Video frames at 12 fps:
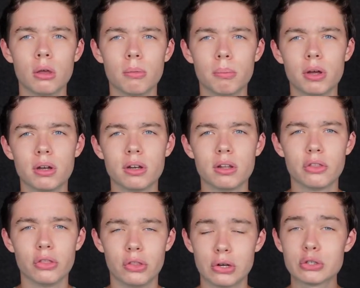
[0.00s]
But
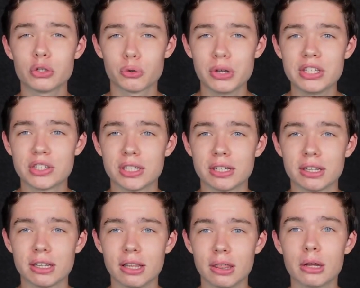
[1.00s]
there's a reason
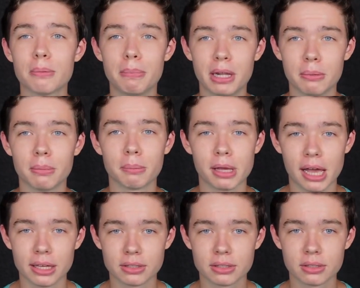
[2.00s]
they're minimum
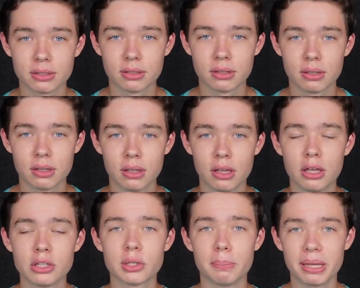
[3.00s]
guys.
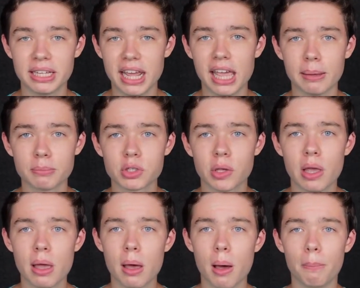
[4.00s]
Some big names,
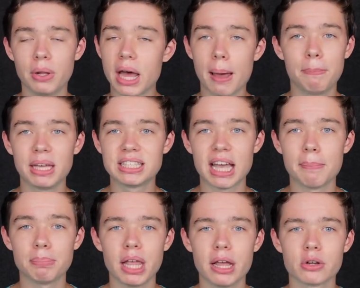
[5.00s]
but not big-time
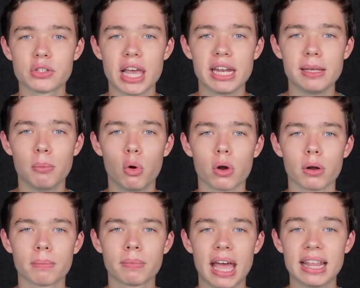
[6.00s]
players anymore
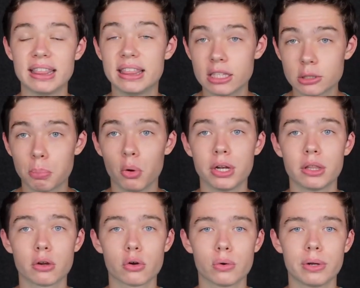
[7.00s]
at this point in
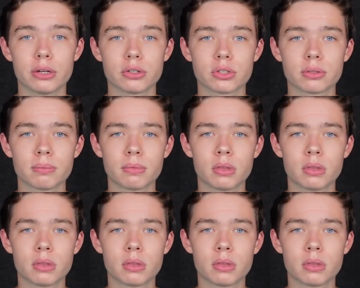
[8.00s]
their careers.